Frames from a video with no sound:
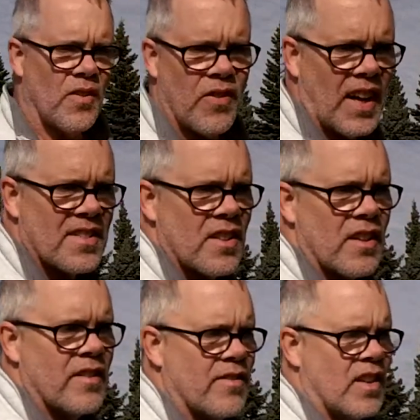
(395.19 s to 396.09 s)
the flat
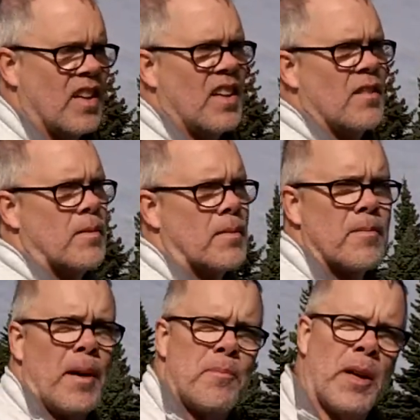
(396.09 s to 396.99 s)
serve, remember
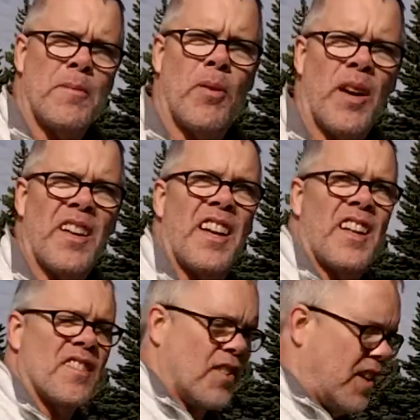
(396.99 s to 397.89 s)
my ping pong
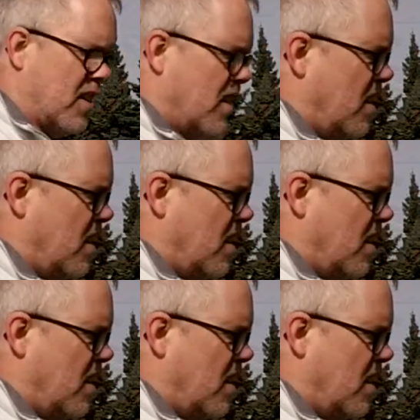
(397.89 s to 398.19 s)
analogy,